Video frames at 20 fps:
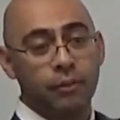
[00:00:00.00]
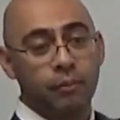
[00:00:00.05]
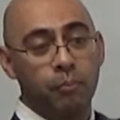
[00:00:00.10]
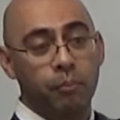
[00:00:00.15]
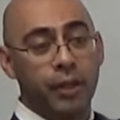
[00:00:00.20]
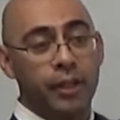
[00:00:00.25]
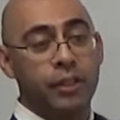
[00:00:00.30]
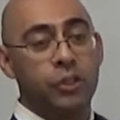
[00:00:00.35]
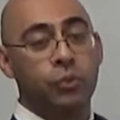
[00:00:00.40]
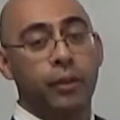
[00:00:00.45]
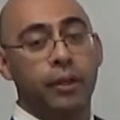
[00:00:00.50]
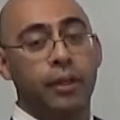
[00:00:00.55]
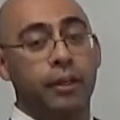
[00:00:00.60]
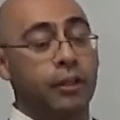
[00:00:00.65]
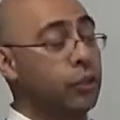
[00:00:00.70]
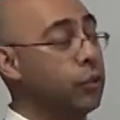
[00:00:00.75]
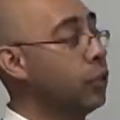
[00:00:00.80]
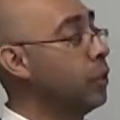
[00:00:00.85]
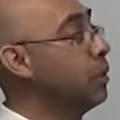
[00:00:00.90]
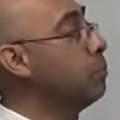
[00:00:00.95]
Best way to
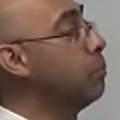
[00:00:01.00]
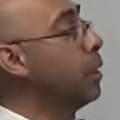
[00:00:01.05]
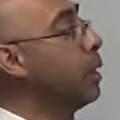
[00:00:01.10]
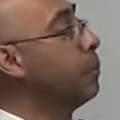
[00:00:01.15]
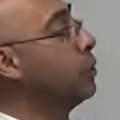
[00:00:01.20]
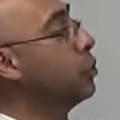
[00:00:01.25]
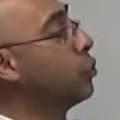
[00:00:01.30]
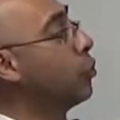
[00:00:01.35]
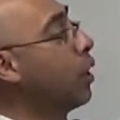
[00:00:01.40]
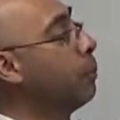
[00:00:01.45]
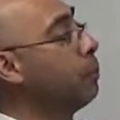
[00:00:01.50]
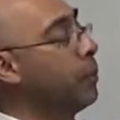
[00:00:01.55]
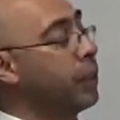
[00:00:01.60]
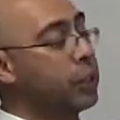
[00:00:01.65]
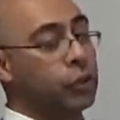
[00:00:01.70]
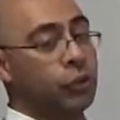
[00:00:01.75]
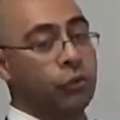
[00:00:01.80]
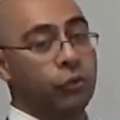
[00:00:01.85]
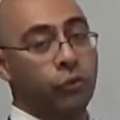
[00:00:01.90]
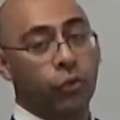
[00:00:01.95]
do it, maybe draw a
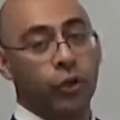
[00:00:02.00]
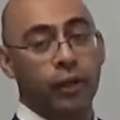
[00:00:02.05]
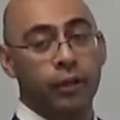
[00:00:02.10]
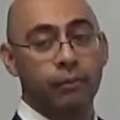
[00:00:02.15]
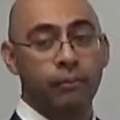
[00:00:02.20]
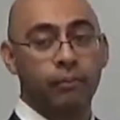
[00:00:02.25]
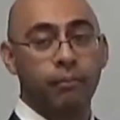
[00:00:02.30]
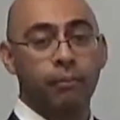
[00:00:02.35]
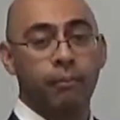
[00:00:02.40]
picture for it.